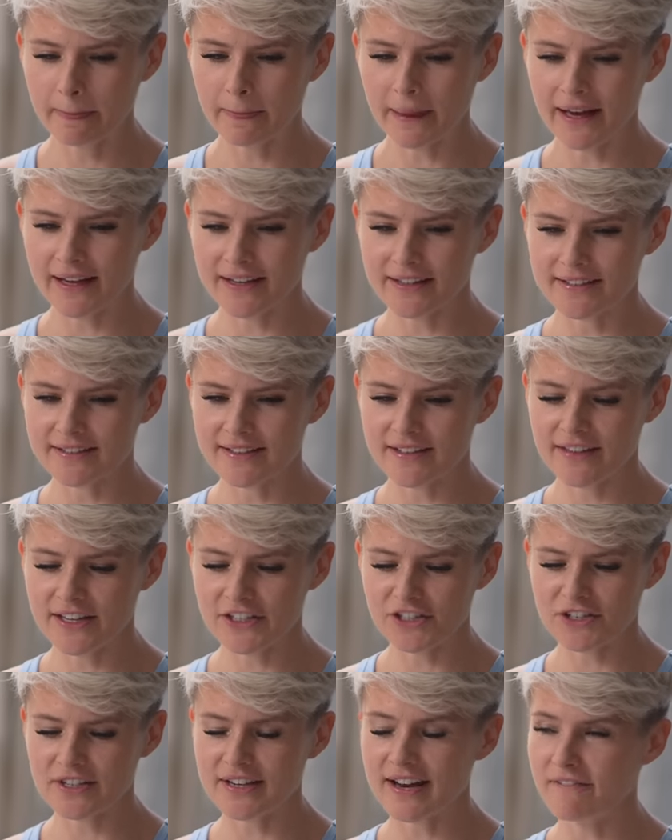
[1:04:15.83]
And there
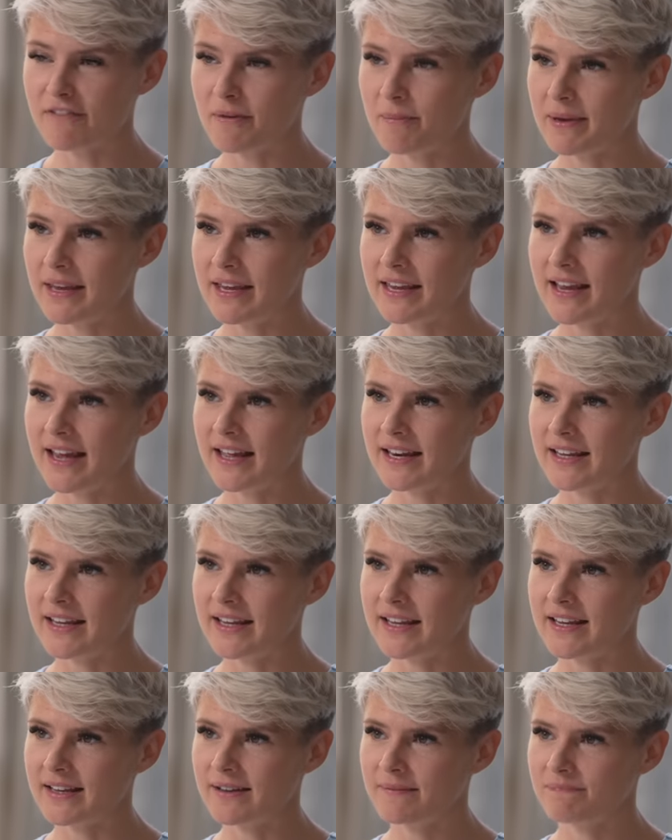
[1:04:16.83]
should never be
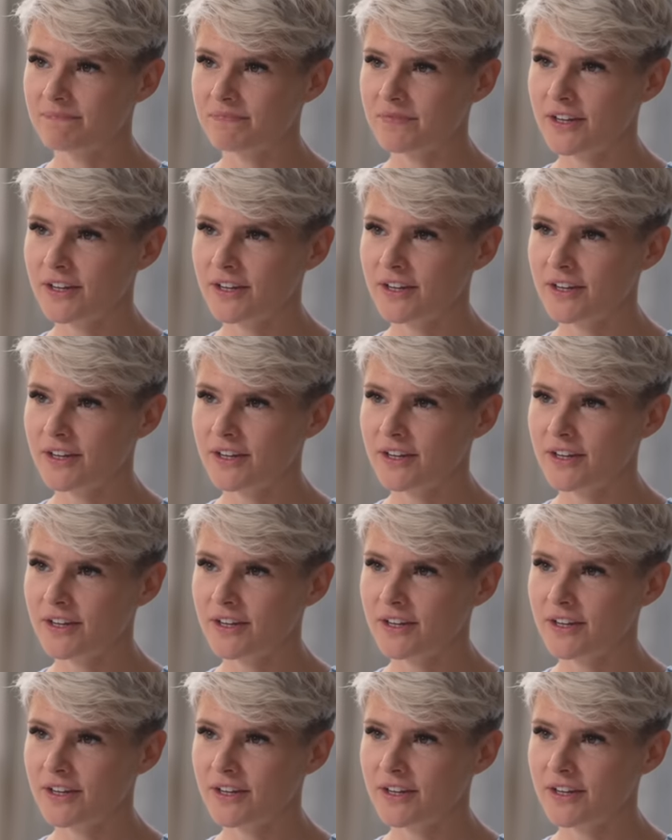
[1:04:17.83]
any